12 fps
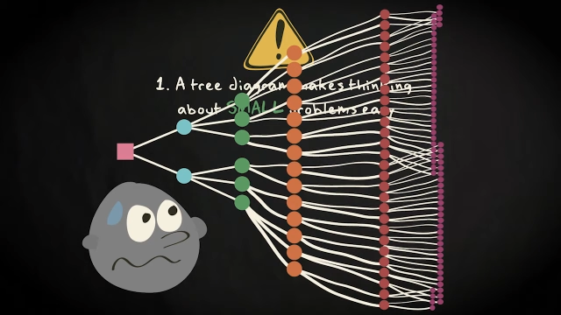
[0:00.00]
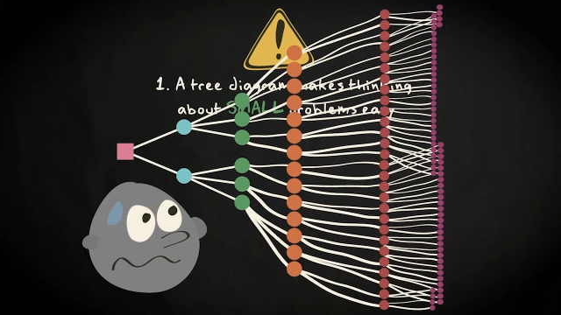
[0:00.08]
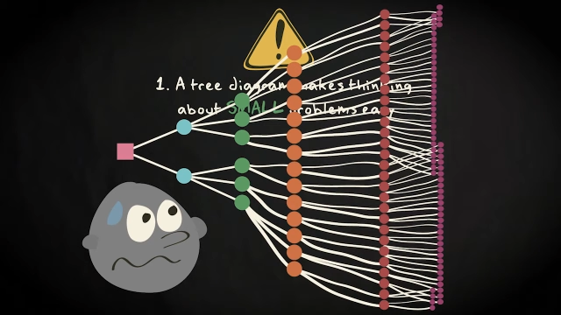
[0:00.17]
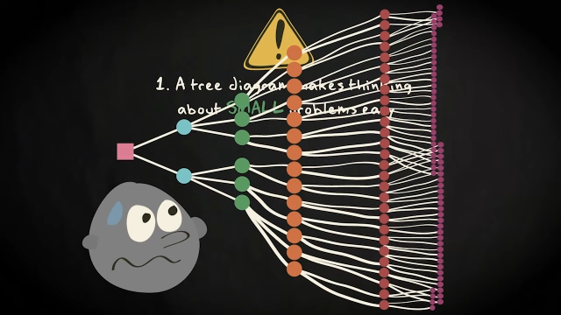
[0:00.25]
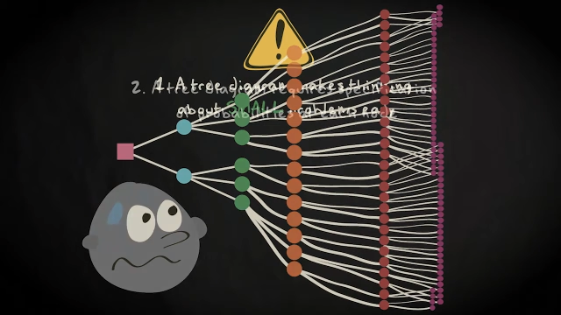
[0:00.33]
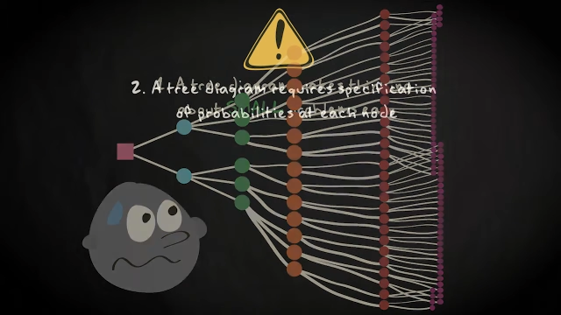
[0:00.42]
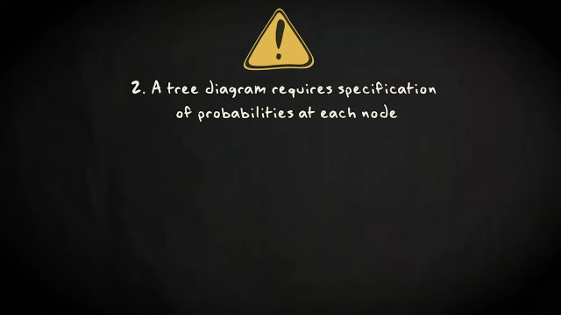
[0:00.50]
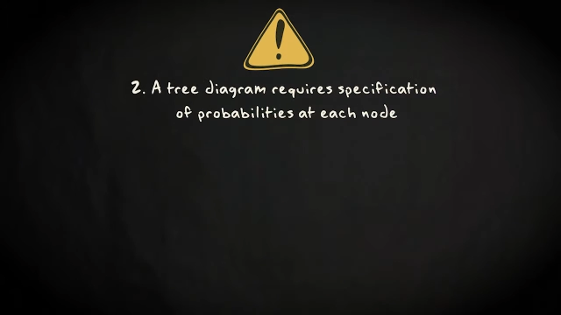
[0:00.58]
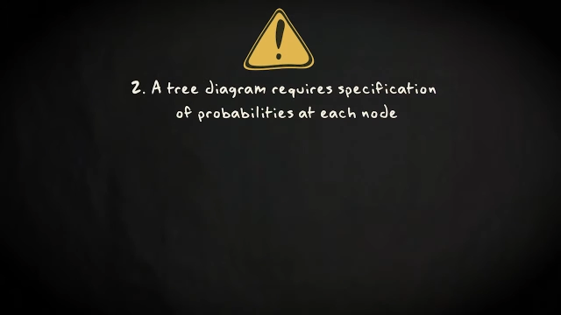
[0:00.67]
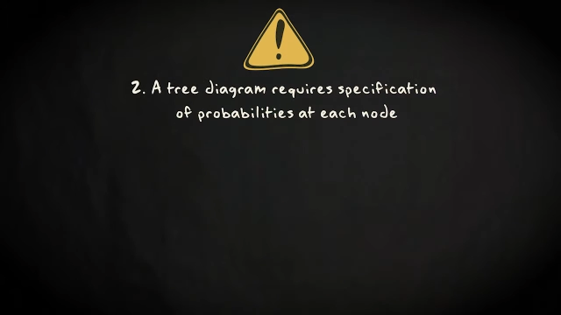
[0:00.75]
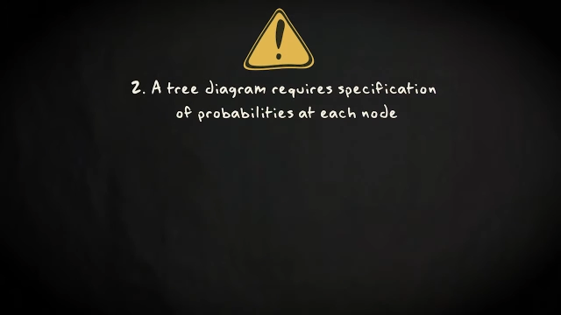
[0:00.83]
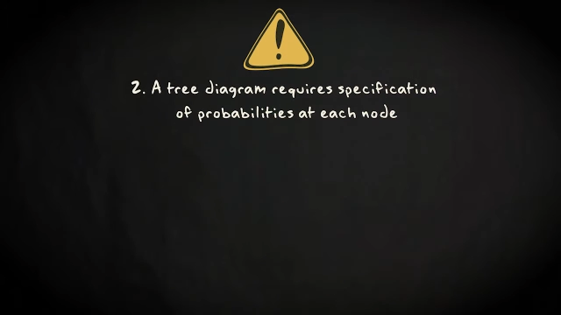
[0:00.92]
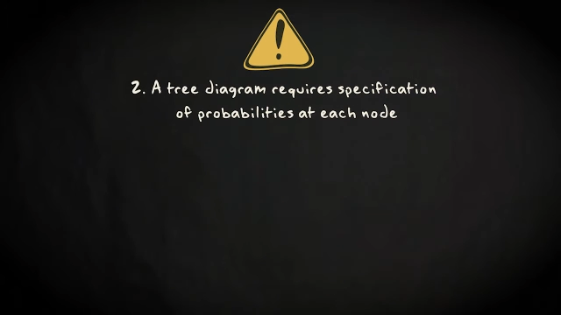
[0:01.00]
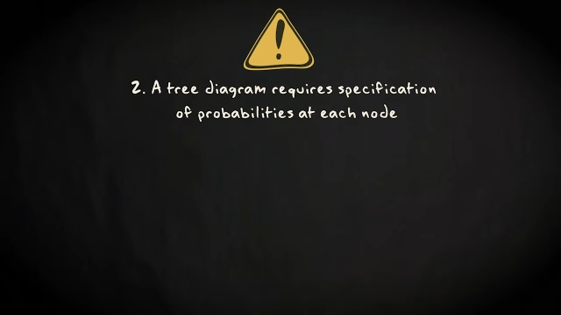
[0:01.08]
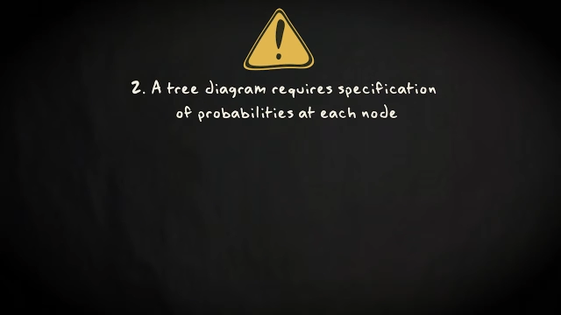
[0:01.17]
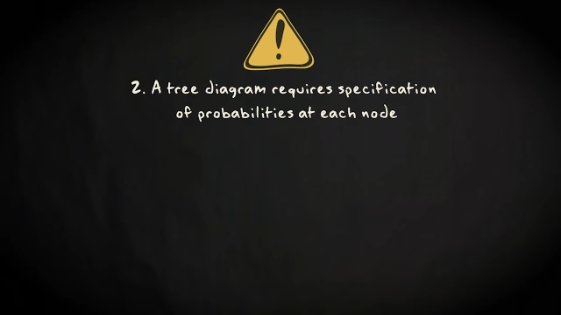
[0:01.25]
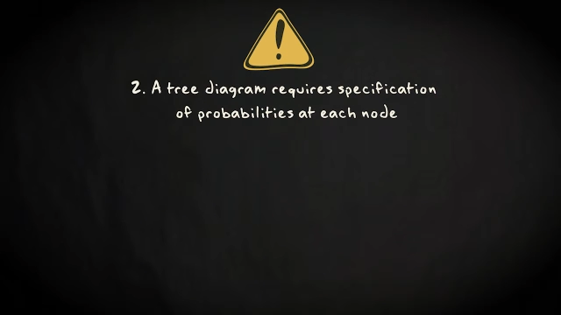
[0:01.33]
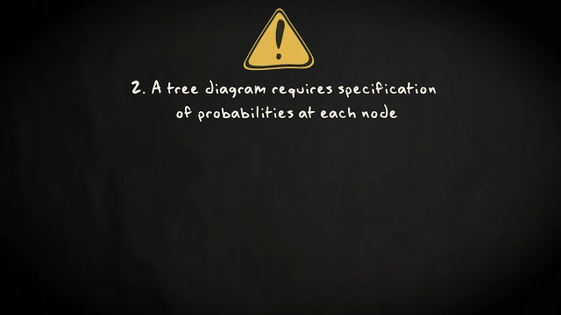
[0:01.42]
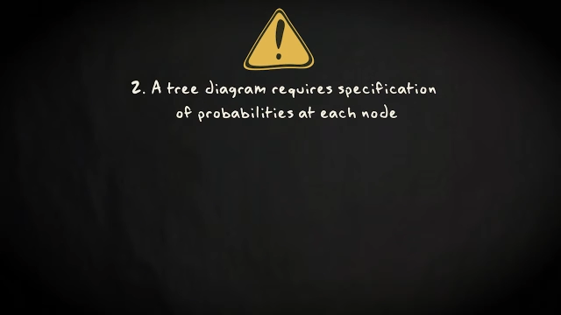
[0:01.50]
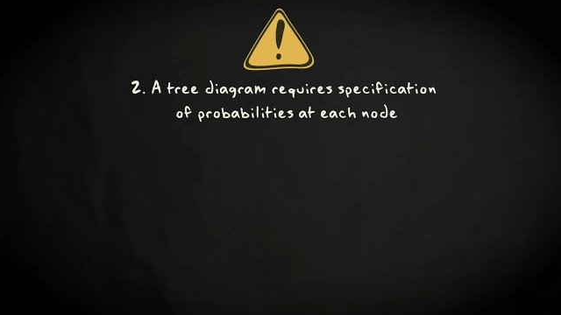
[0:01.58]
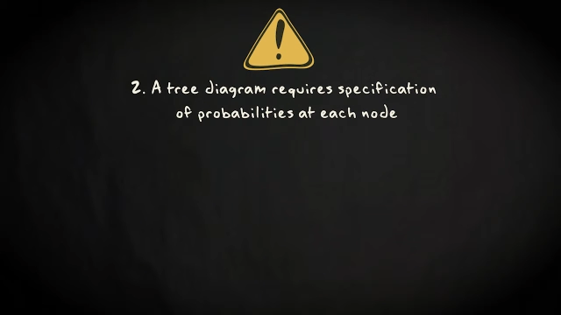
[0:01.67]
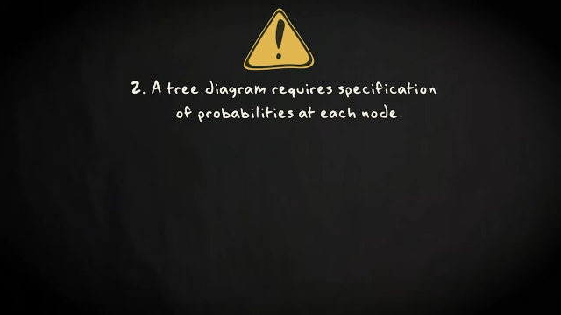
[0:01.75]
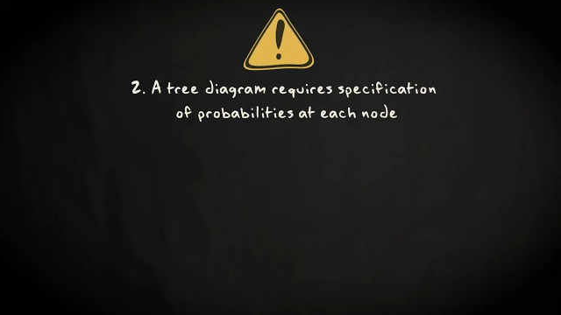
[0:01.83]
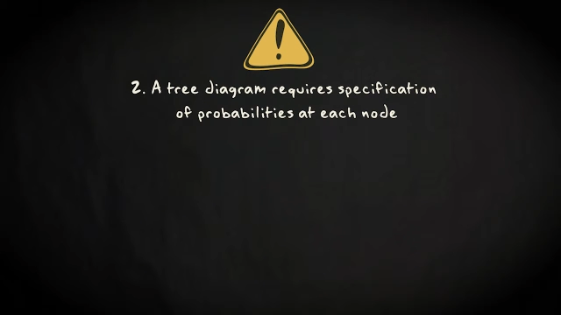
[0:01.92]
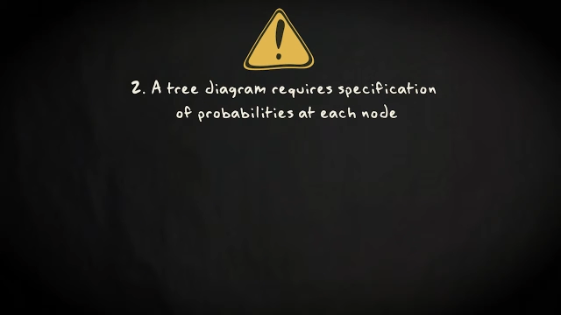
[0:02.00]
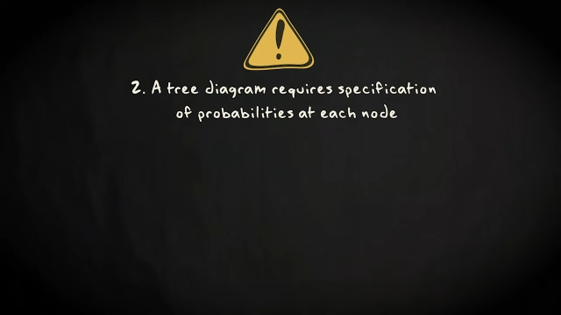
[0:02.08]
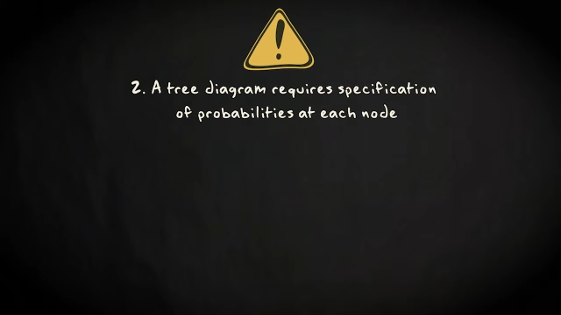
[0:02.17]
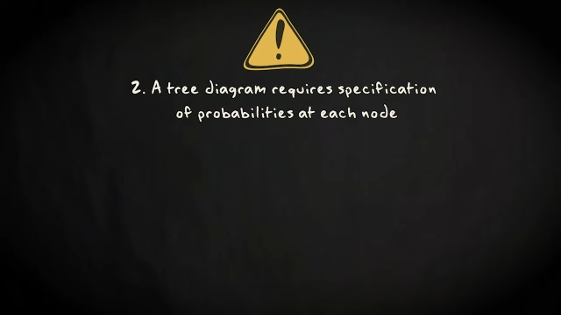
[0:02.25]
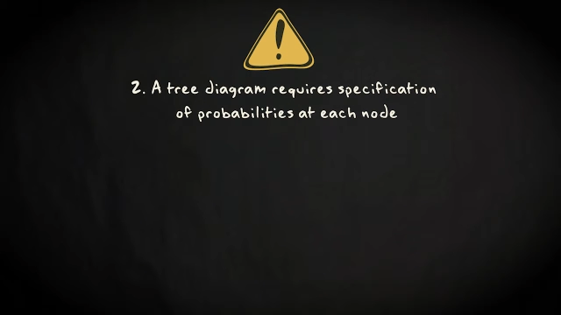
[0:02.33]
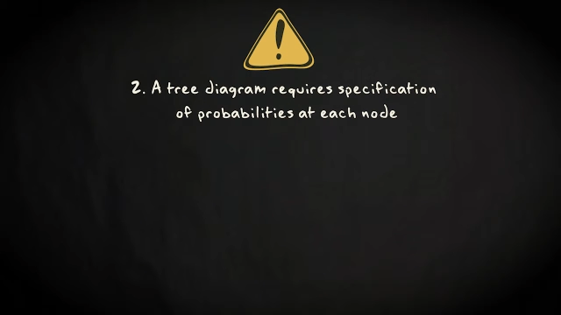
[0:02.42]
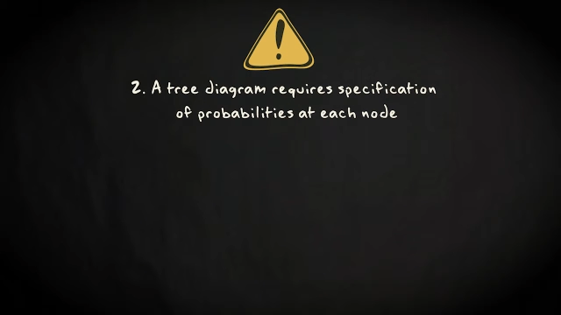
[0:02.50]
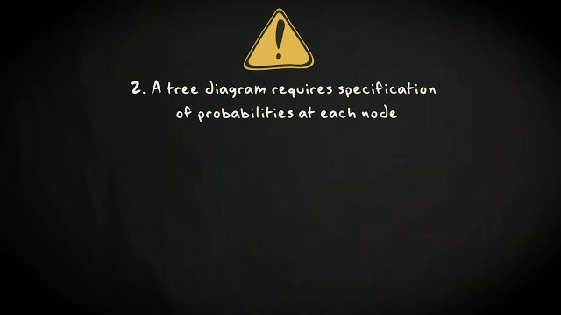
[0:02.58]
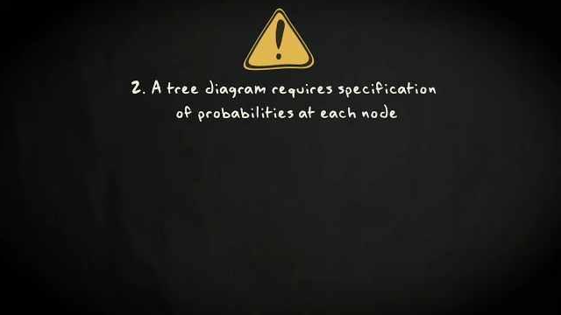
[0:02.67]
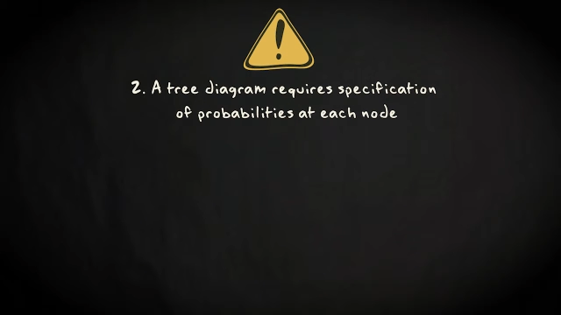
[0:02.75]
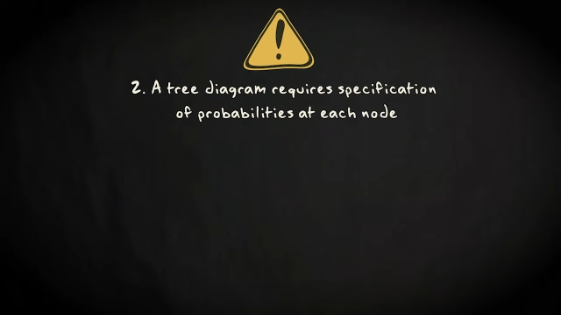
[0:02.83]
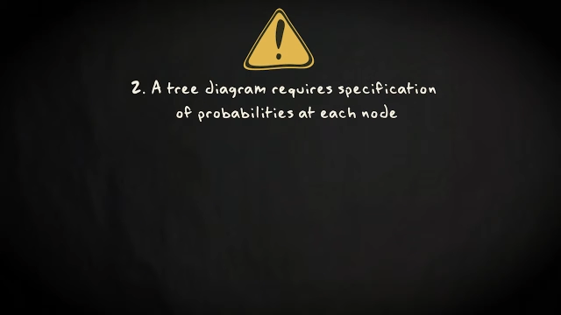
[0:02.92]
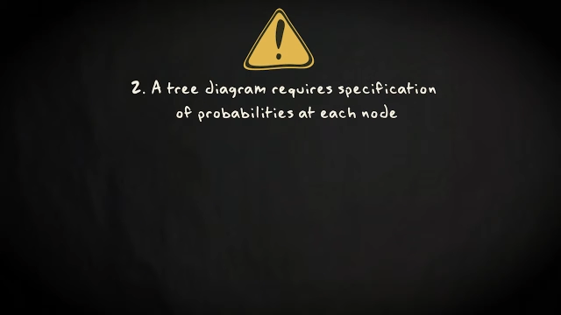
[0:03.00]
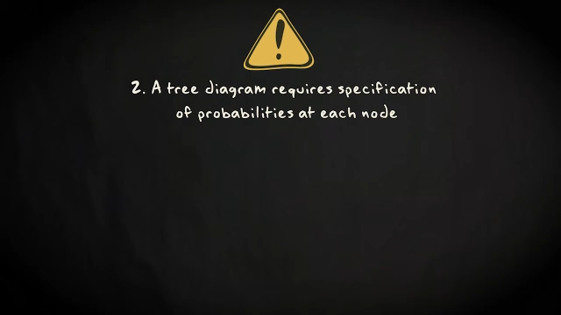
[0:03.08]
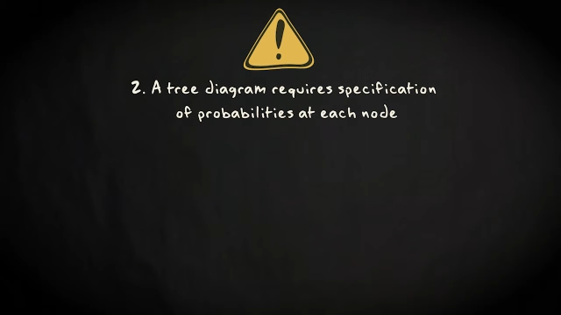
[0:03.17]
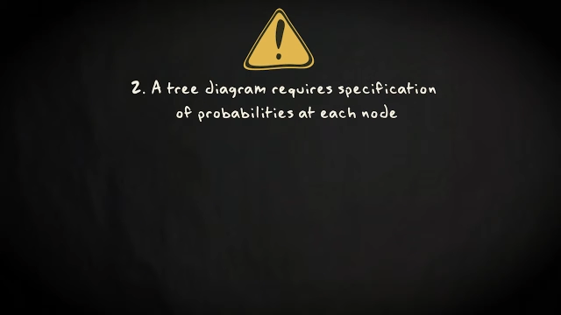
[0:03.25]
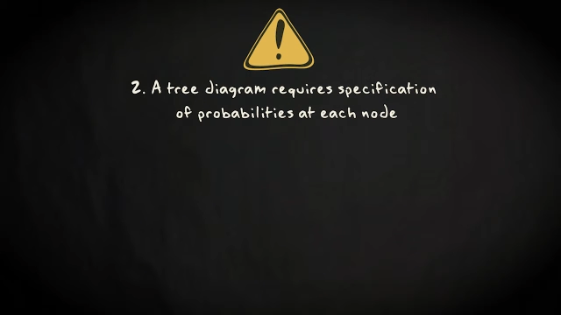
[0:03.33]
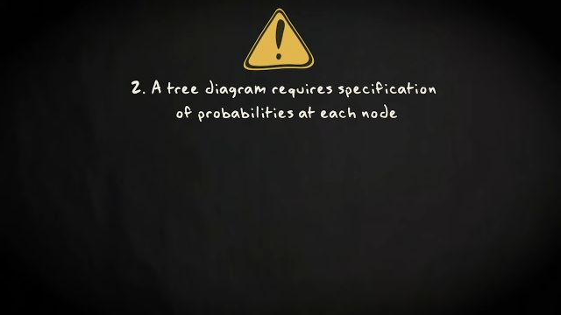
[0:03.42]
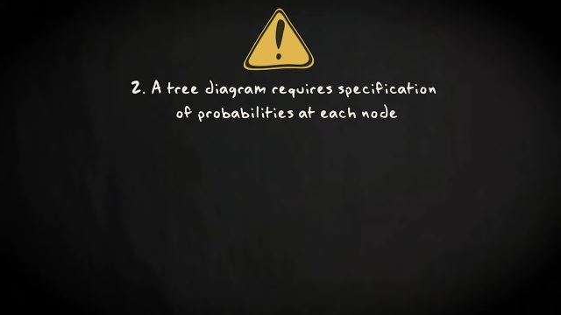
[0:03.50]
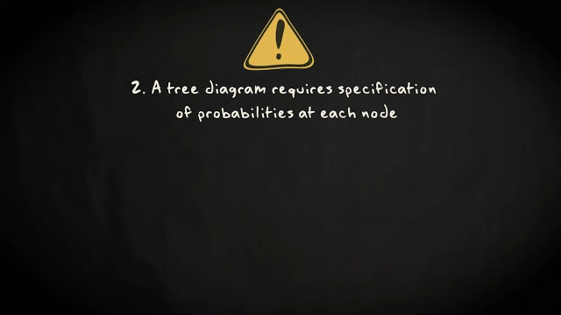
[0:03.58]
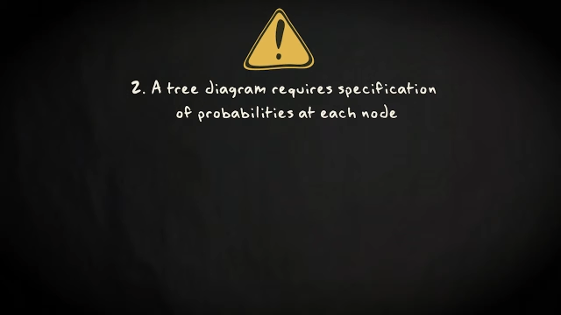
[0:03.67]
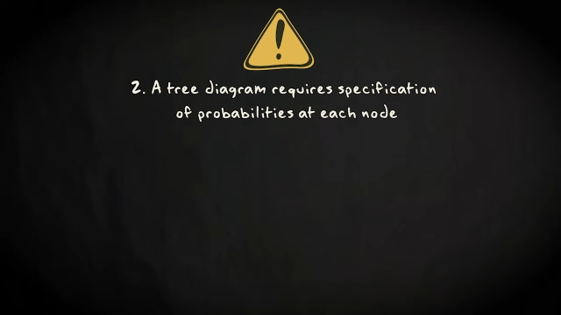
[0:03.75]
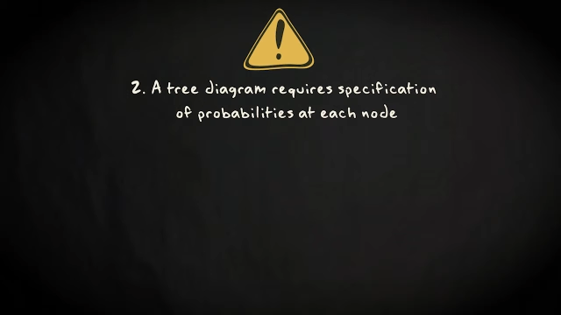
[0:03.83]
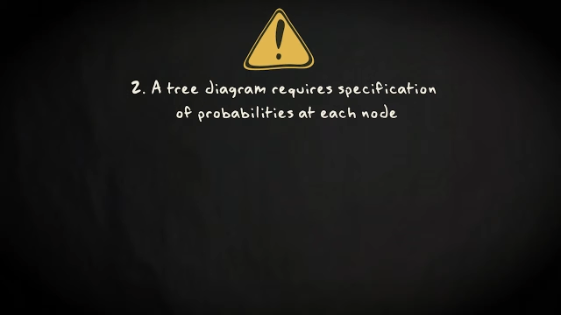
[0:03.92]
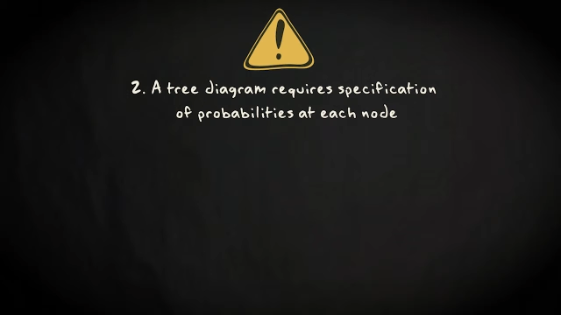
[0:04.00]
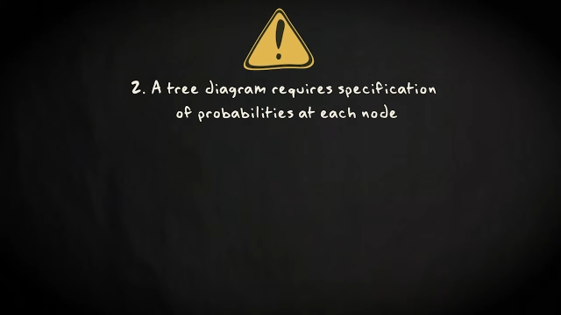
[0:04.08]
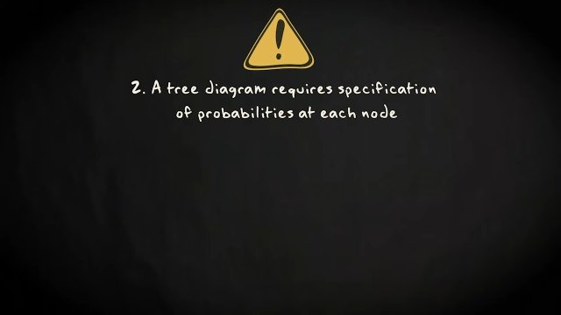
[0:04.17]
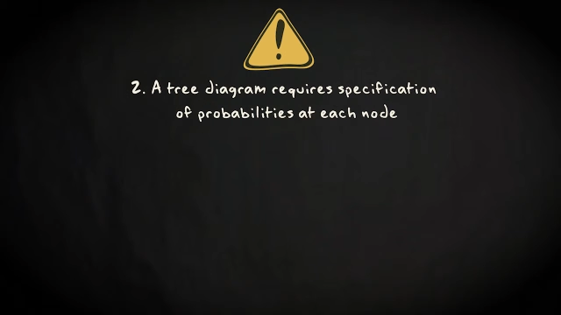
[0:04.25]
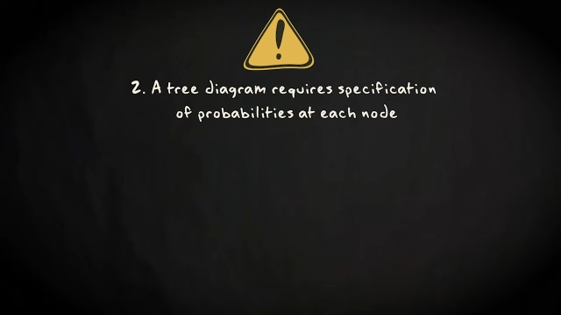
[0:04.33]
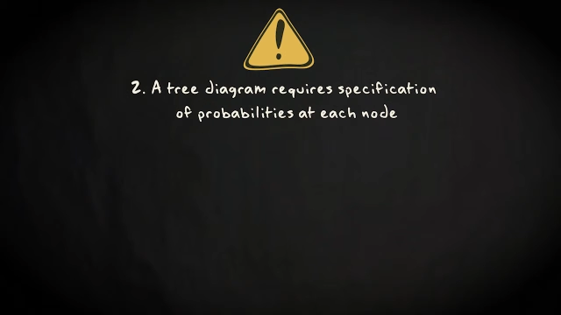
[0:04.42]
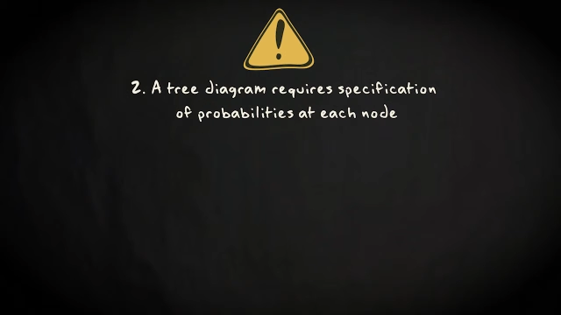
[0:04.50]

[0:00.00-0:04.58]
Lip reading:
No face is visible, so there are no lips to read.